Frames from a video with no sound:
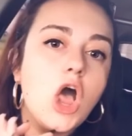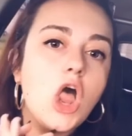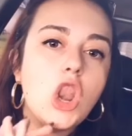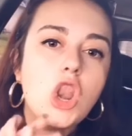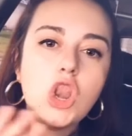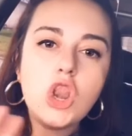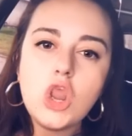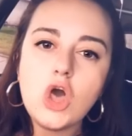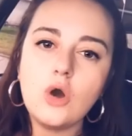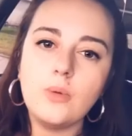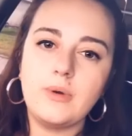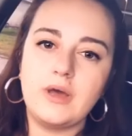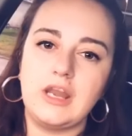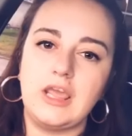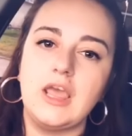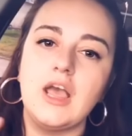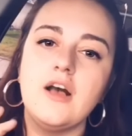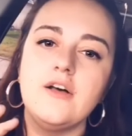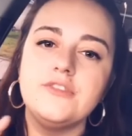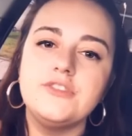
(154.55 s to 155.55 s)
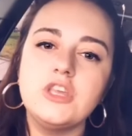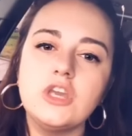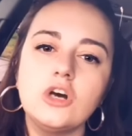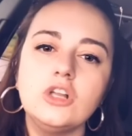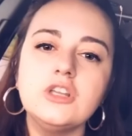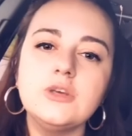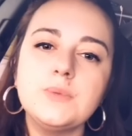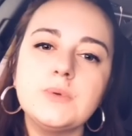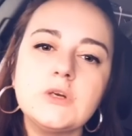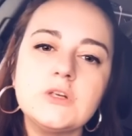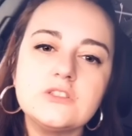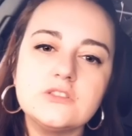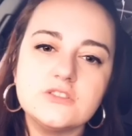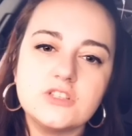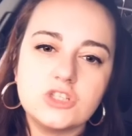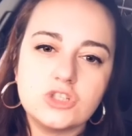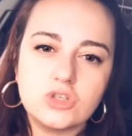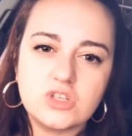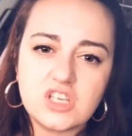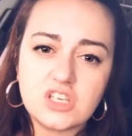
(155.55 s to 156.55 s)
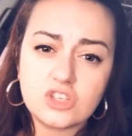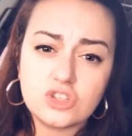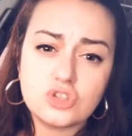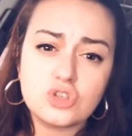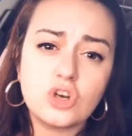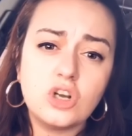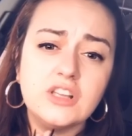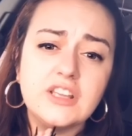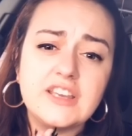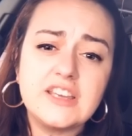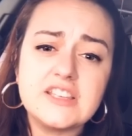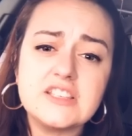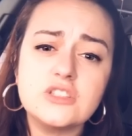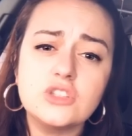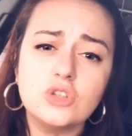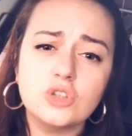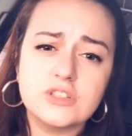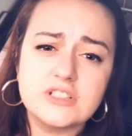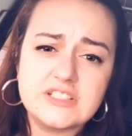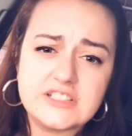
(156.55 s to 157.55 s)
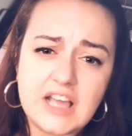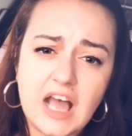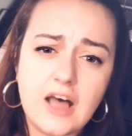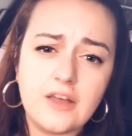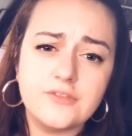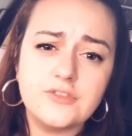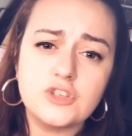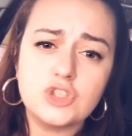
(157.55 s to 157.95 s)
Nobody. The only person that you can control is yourself.